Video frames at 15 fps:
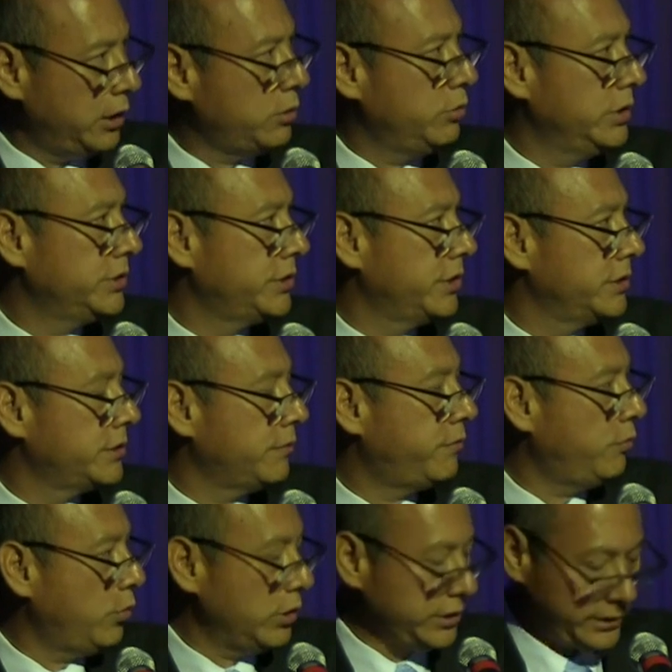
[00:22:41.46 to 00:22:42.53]
eloquence, it is a
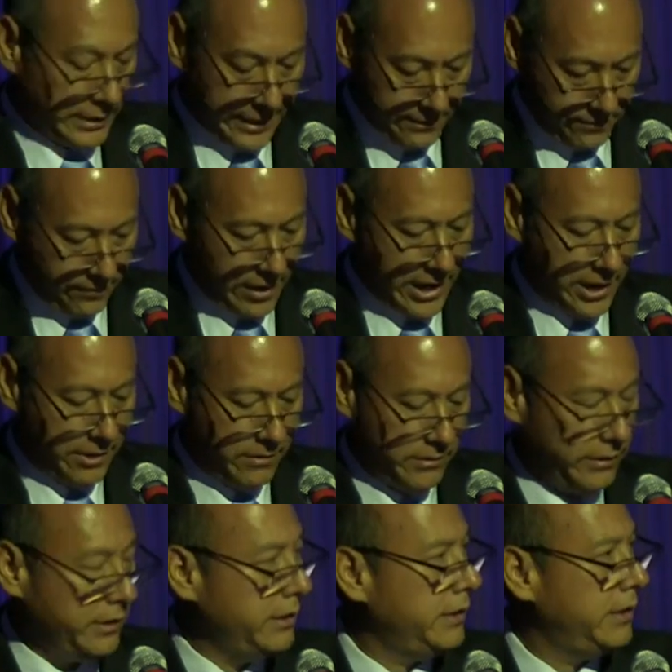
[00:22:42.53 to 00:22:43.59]
force like
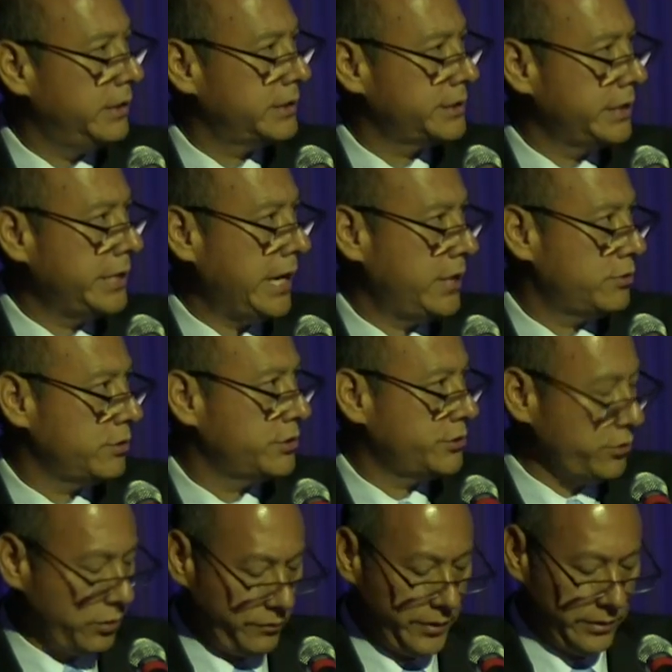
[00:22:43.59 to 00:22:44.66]
fire, it is a dangerous
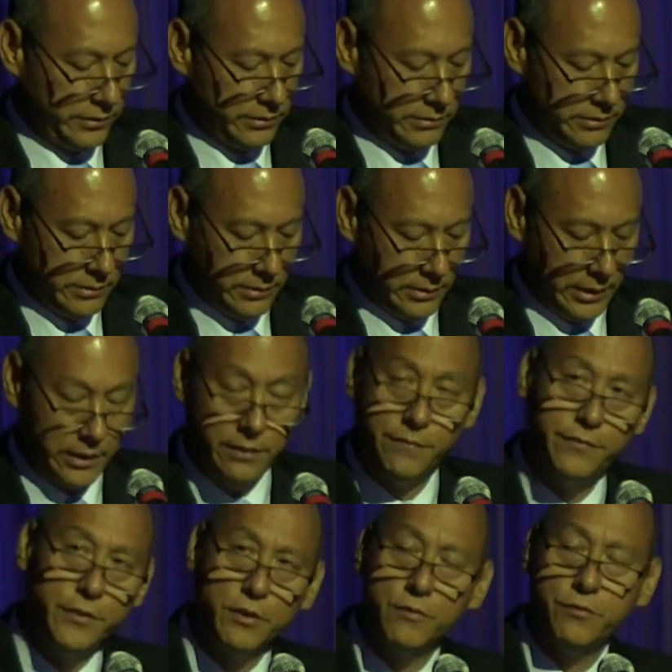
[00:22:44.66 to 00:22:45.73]
servant and
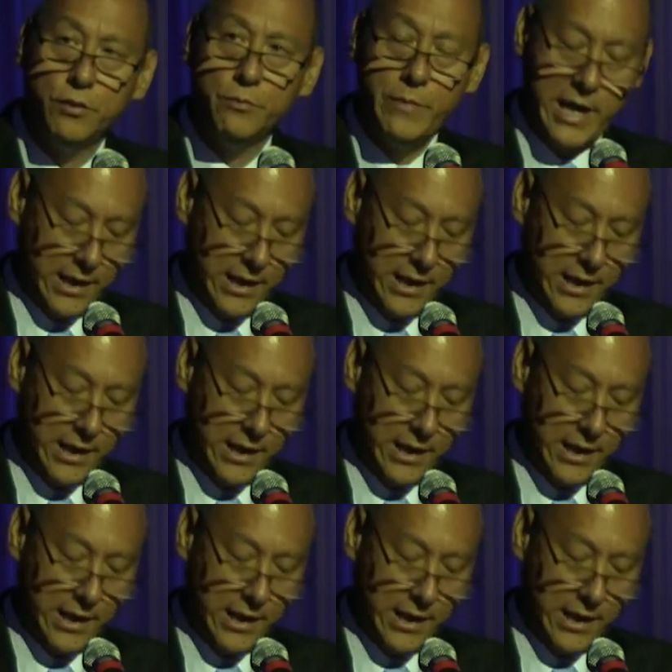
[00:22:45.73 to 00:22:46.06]
a fearful